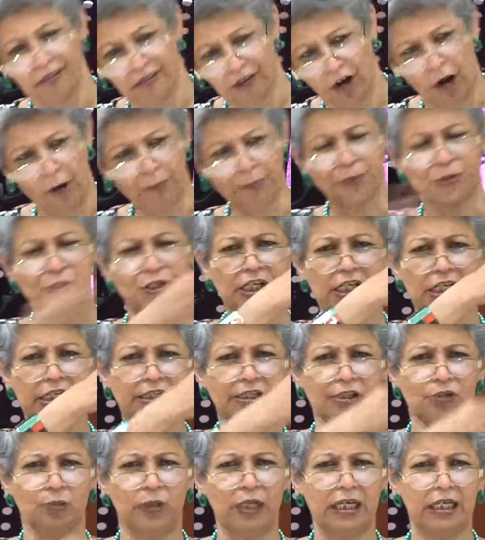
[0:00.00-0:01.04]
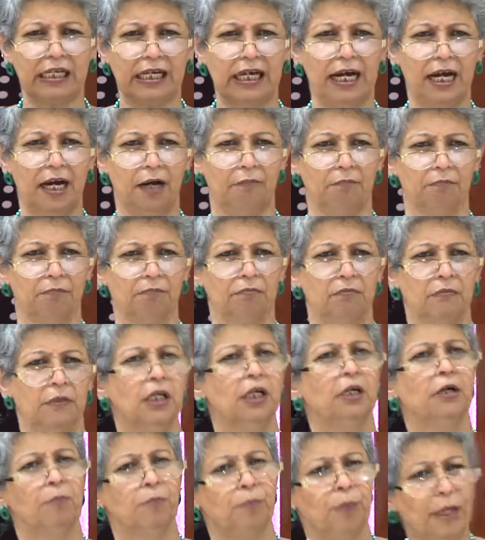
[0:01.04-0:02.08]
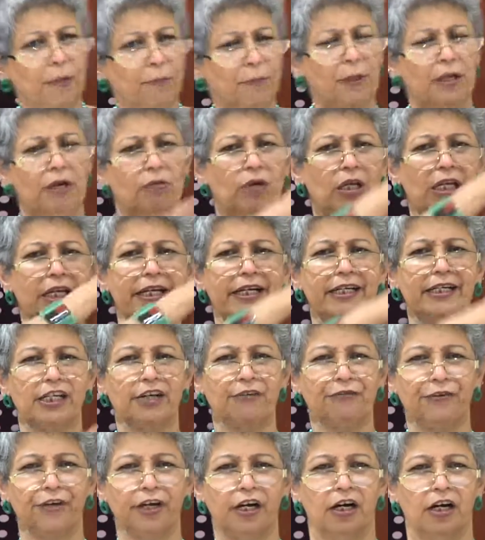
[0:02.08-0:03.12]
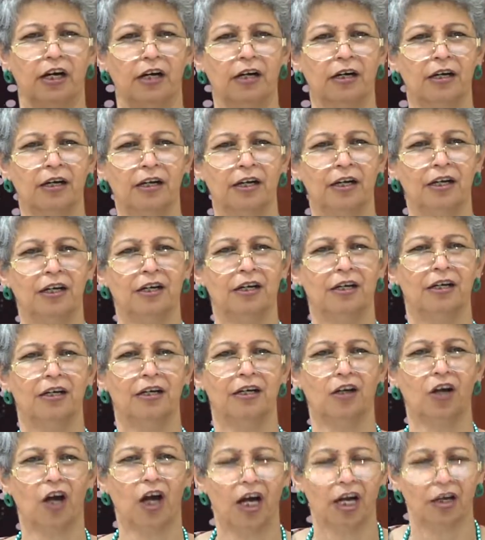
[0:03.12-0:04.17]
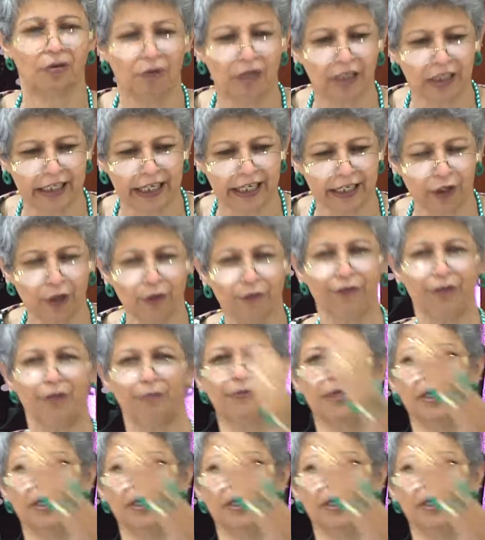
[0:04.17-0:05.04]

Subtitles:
Obstacles will come. People will interfere. God will take you from